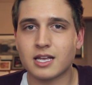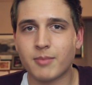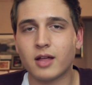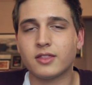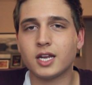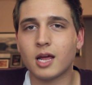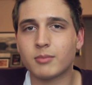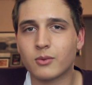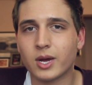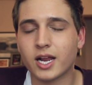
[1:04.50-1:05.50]
about the
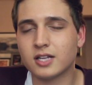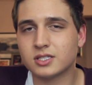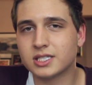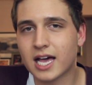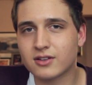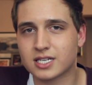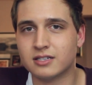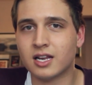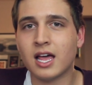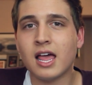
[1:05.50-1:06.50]
number
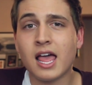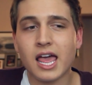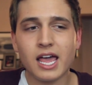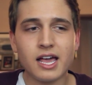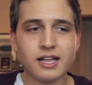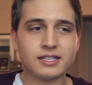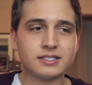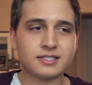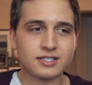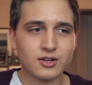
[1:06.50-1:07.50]
100,000.
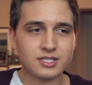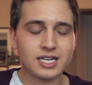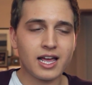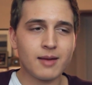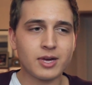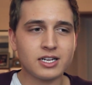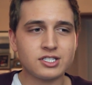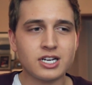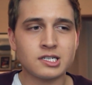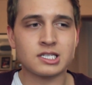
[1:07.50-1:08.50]
And so today I'm gonna
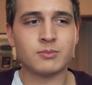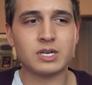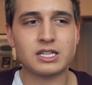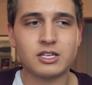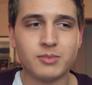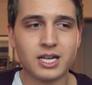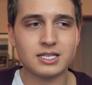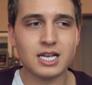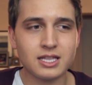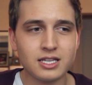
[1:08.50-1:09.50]
share some with you
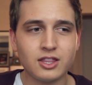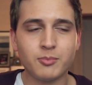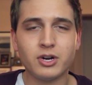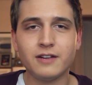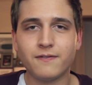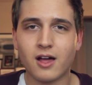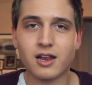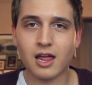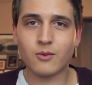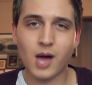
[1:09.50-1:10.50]
because I think they're pretty
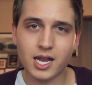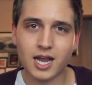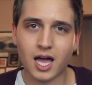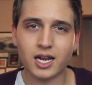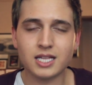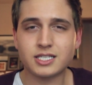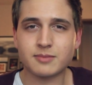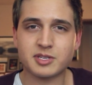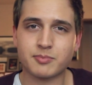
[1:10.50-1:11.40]
fun, and why not? It seems